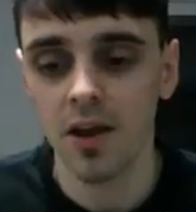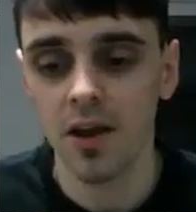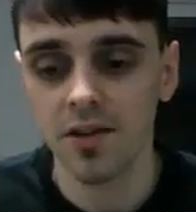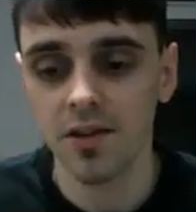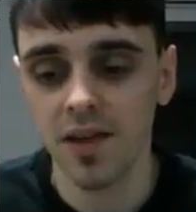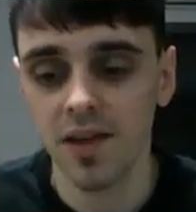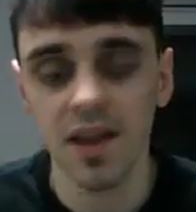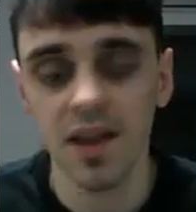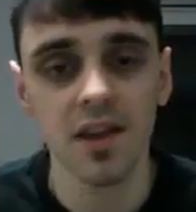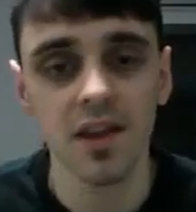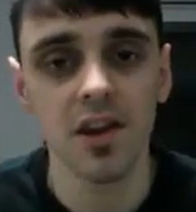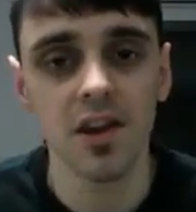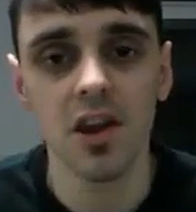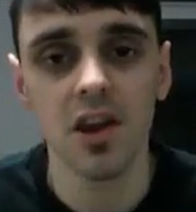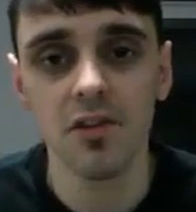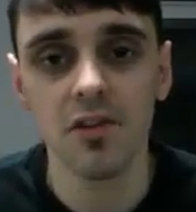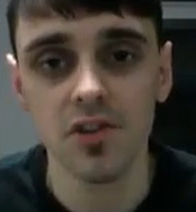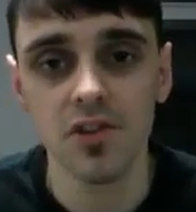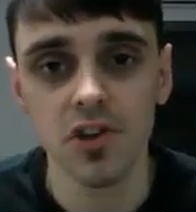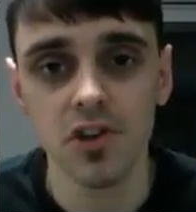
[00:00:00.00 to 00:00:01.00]
taking
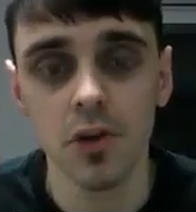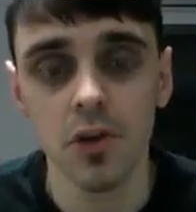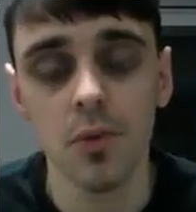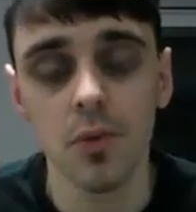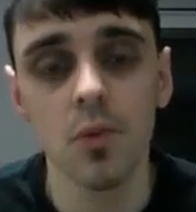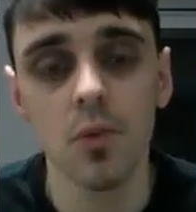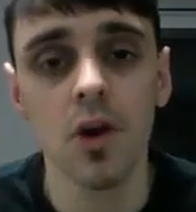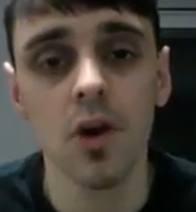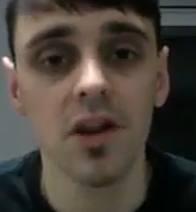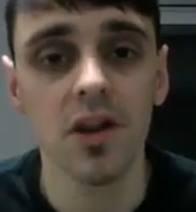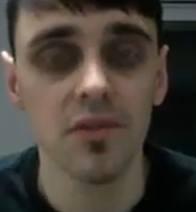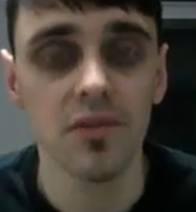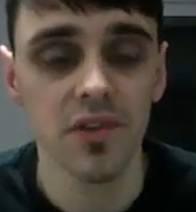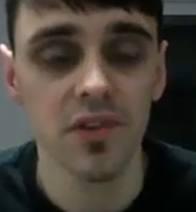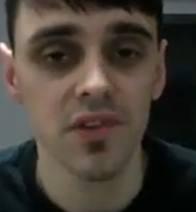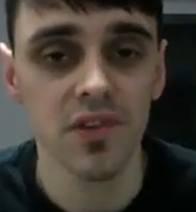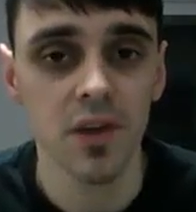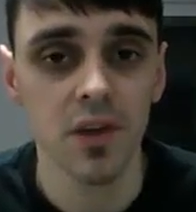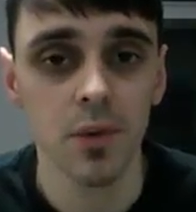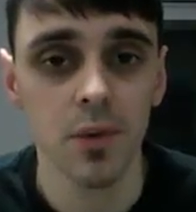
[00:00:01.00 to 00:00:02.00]
another job and working for
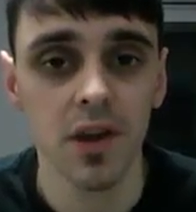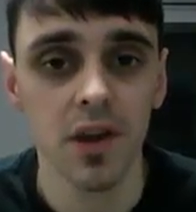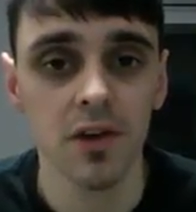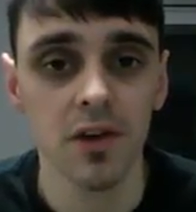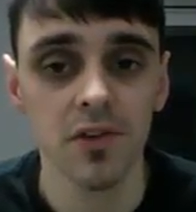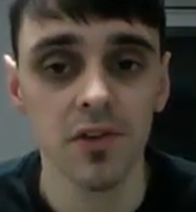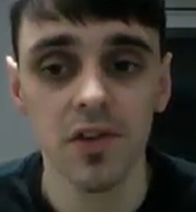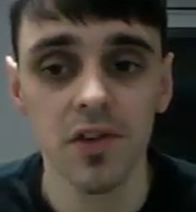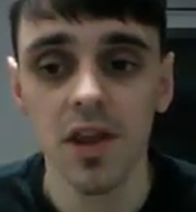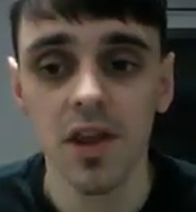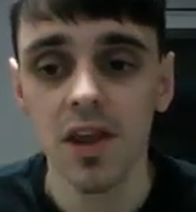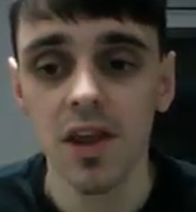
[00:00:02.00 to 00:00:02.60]
someone else.